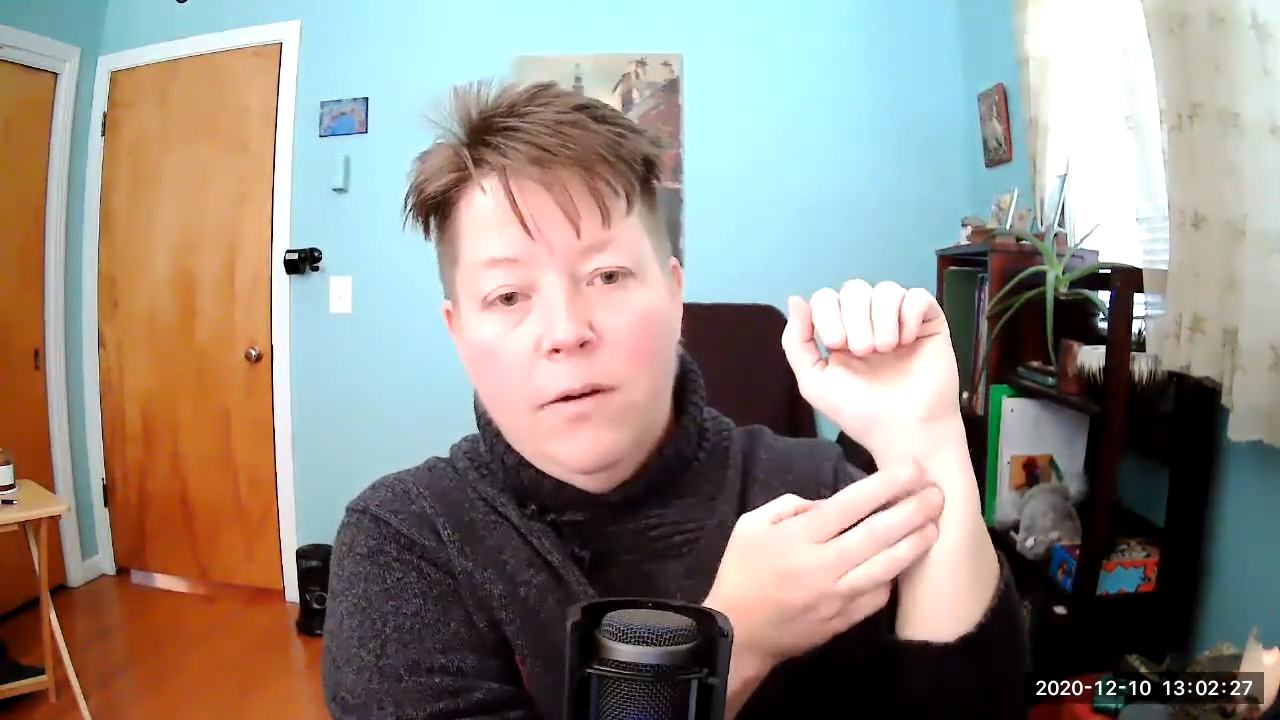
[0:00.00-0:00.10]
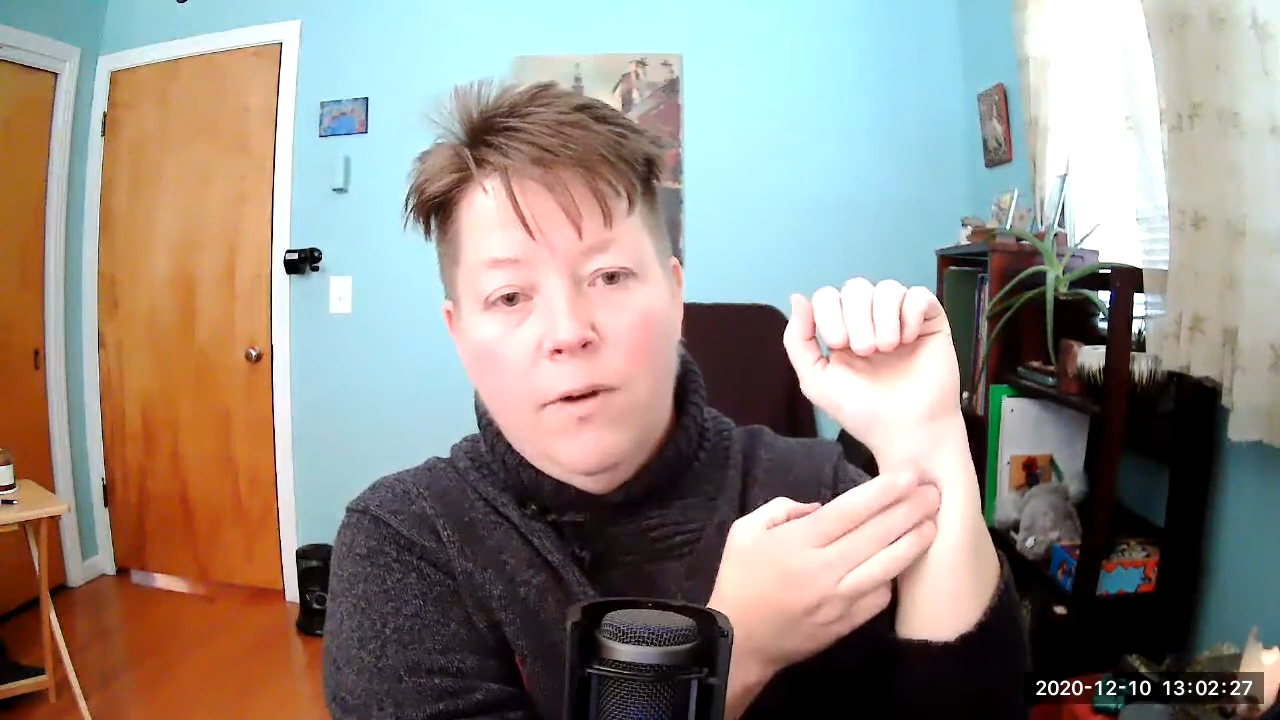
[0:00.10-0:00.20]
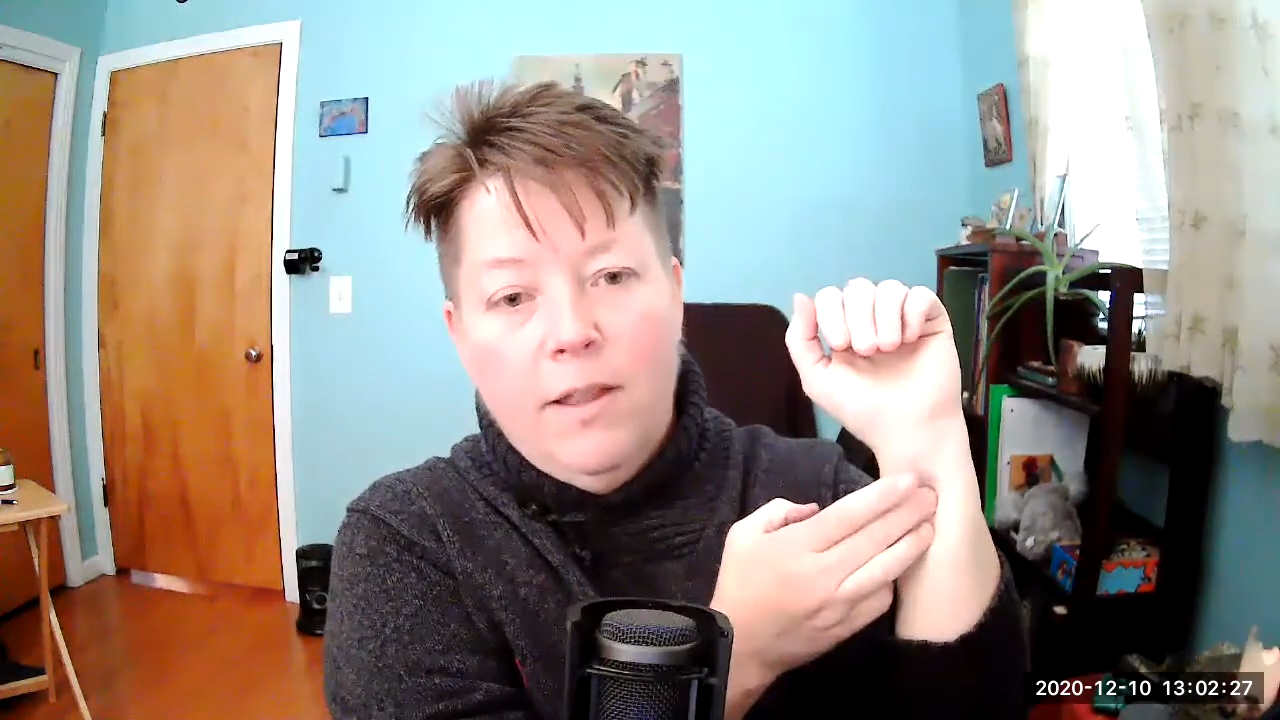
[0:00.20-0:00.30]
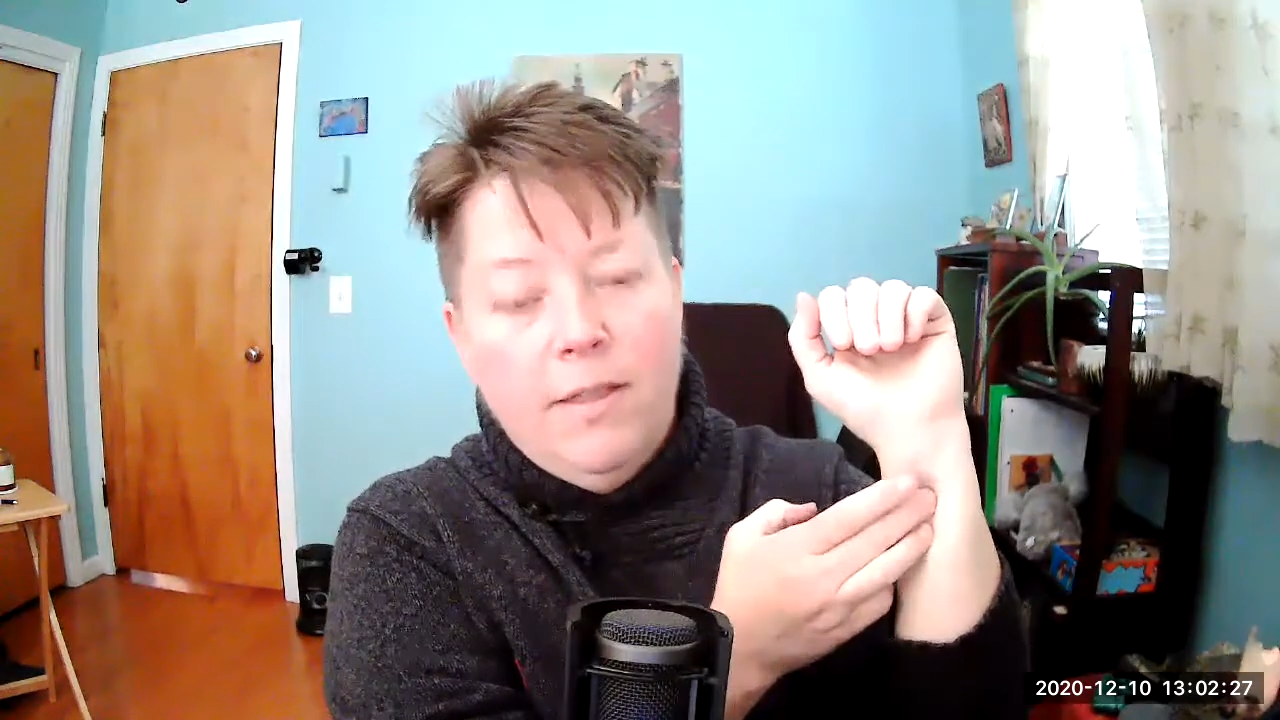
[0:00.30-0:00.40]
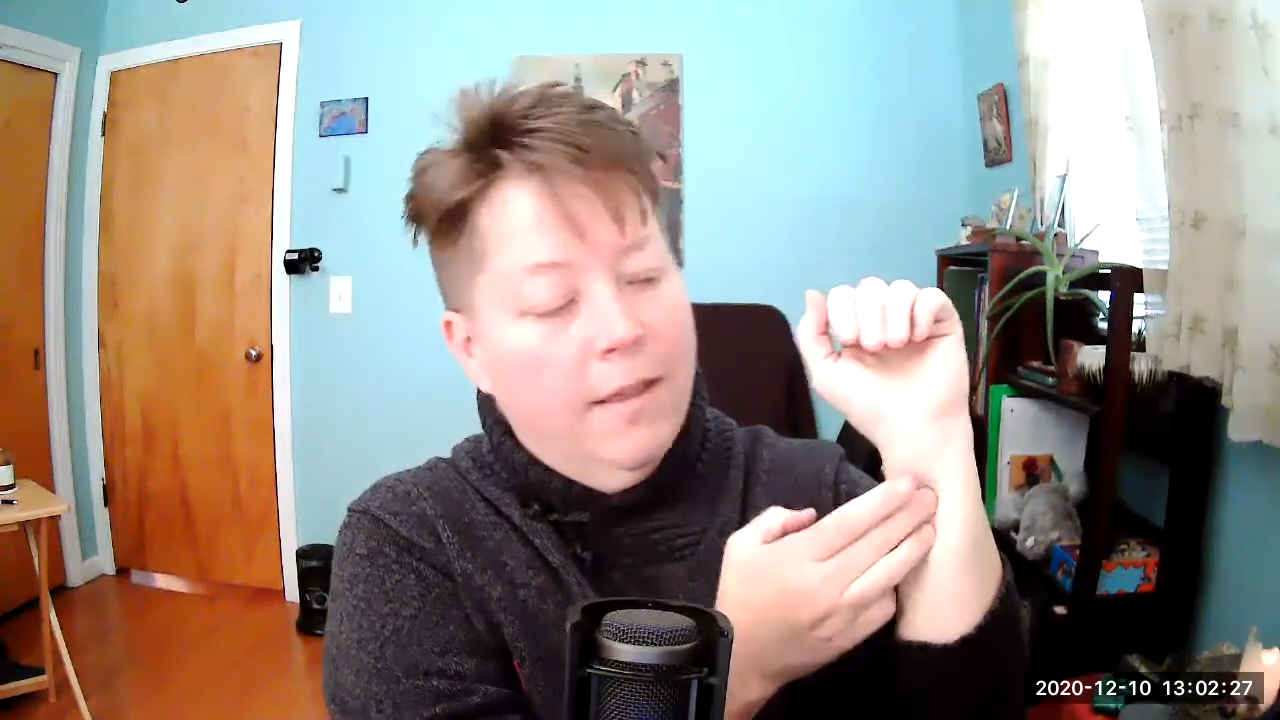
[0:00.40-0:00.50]

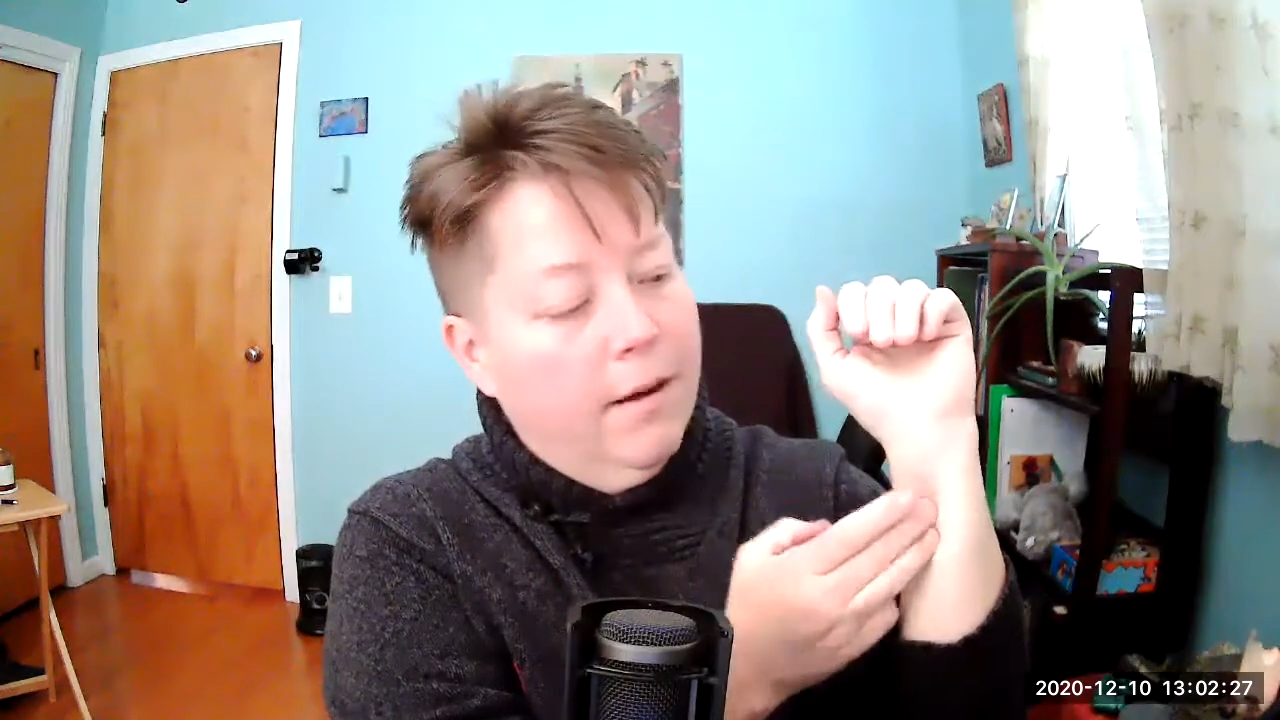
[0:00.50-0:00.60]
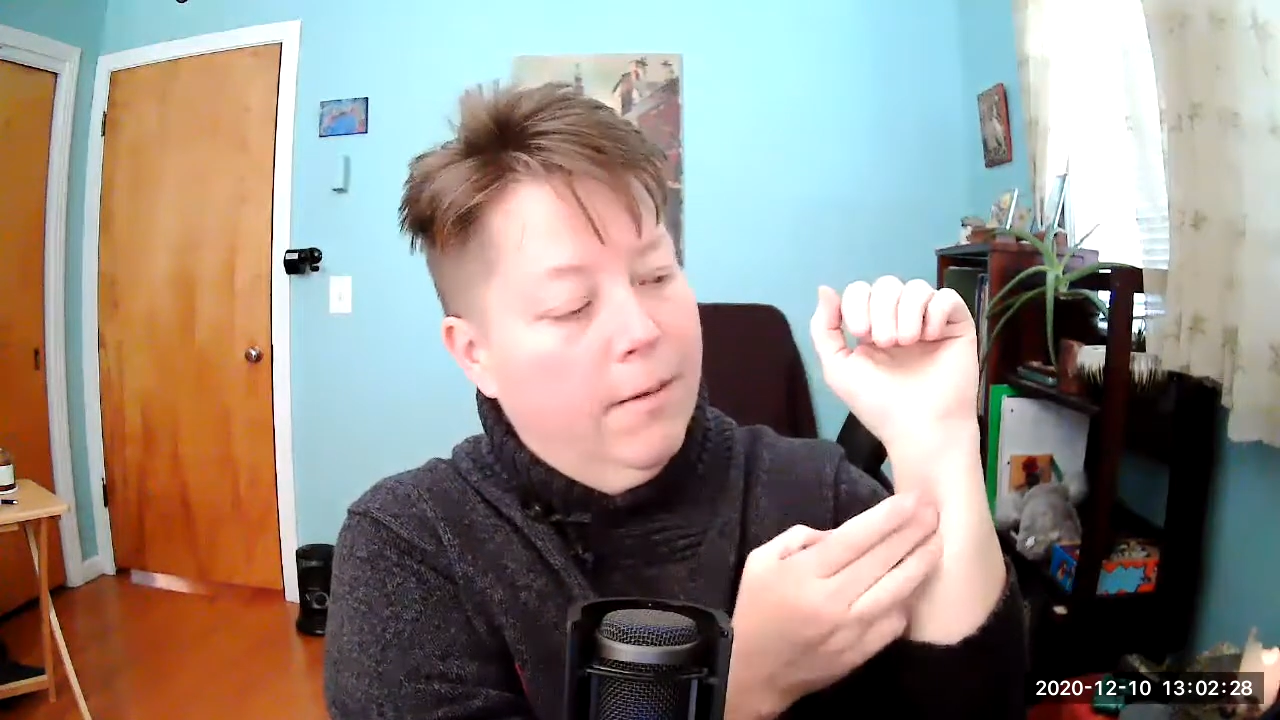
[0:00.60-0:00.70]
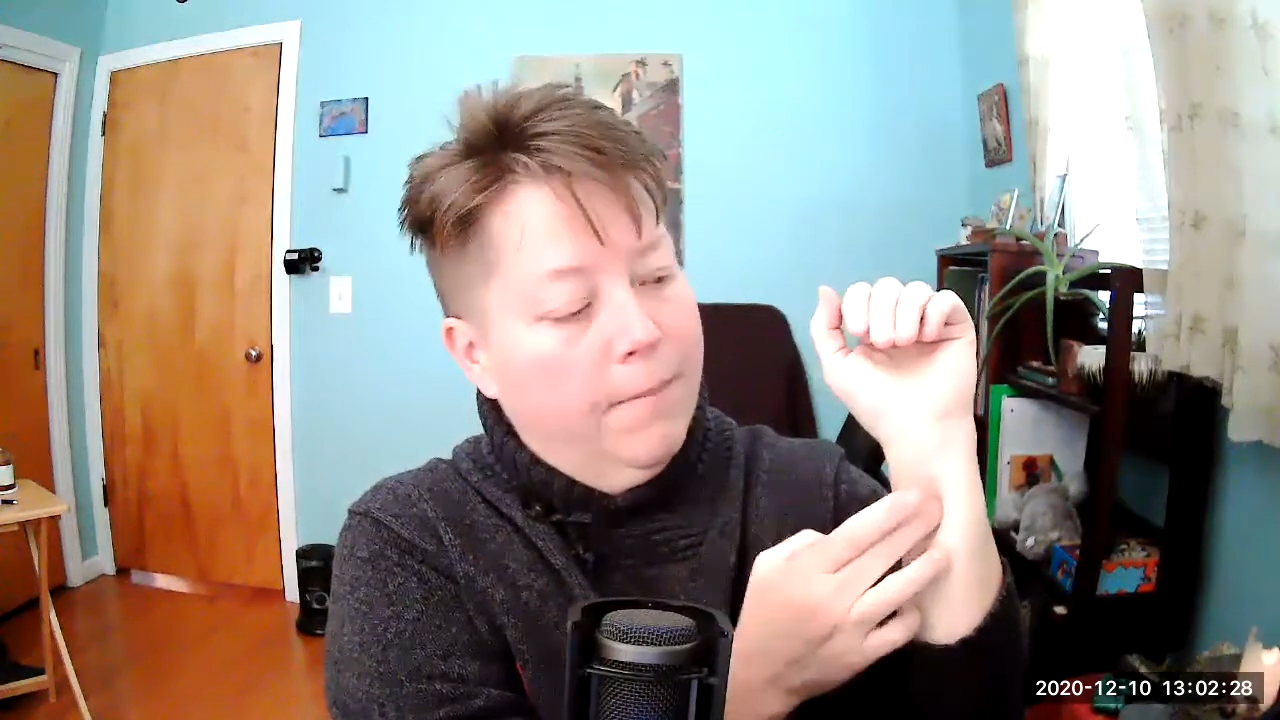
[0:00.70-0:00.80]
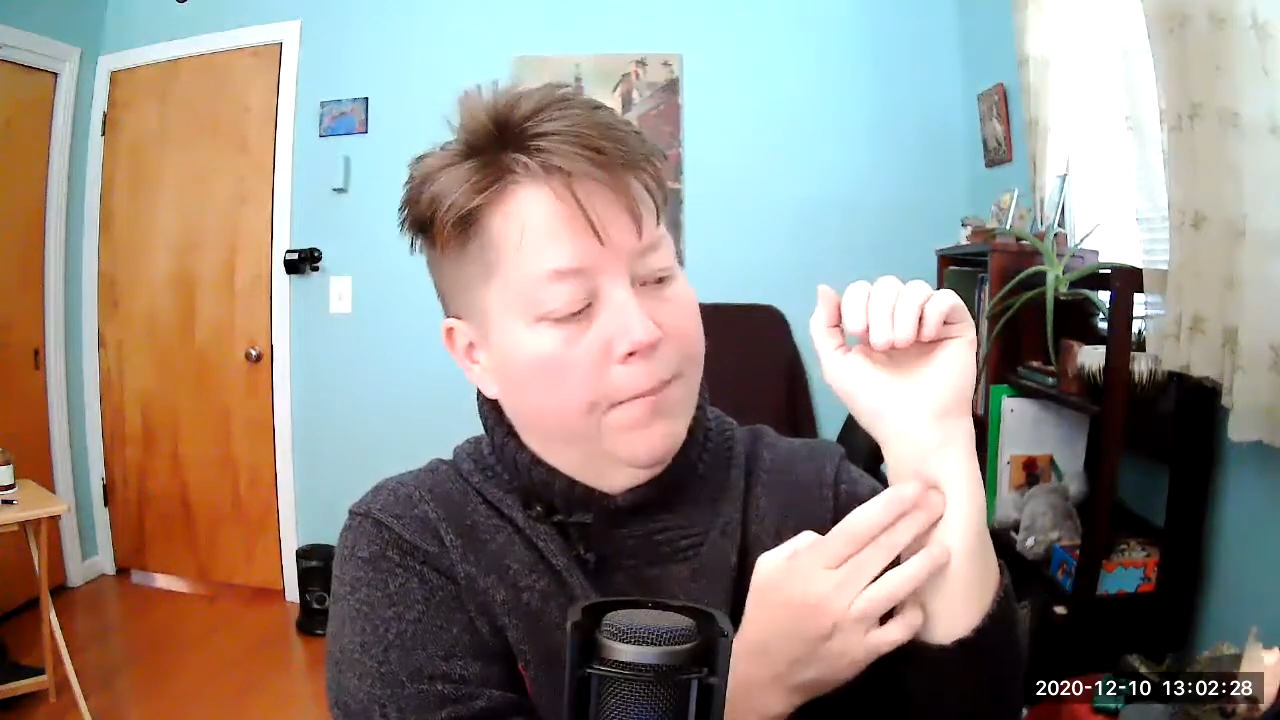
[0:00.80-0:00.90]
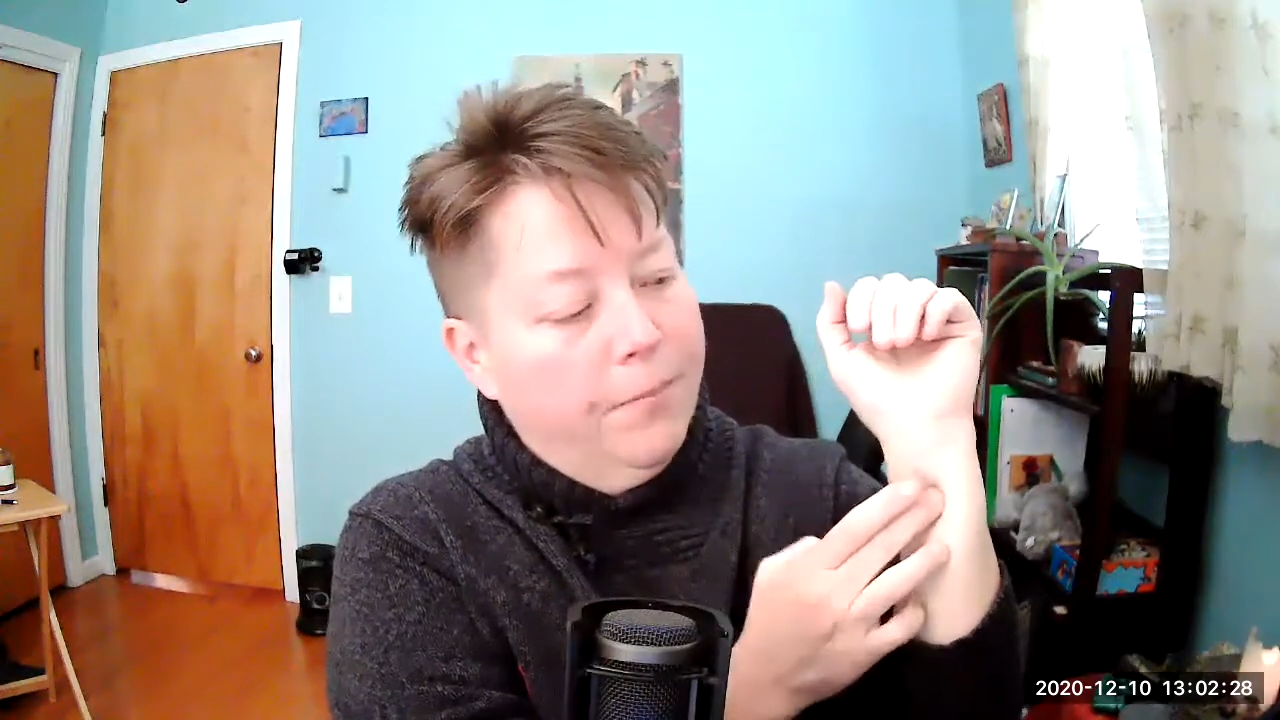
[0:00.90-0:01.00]
right there